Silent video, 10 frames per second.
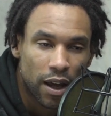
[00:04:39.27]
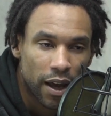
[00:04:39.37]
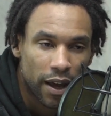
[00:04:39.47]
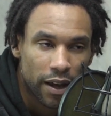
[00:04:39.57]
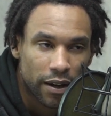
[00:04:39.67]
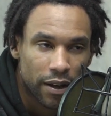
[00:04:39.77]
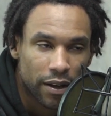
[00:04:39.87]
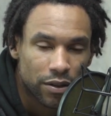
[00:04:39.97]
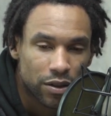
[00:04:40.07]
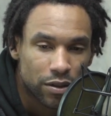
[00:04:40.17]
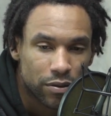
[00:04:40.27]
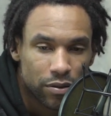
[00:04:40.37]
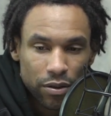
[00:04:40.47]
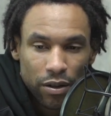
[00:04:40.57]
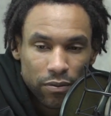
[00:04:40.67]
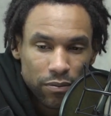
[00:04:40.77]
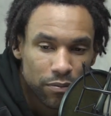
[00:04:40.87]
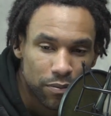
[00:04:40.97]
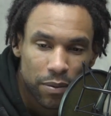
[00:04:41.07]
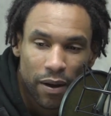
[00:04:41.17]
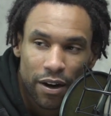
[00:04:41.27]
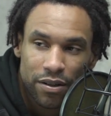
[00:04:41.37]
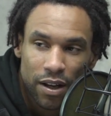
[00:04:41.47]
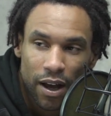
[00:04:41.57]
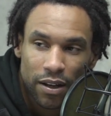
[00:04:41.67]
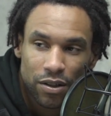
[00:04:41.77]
and just, be by her side.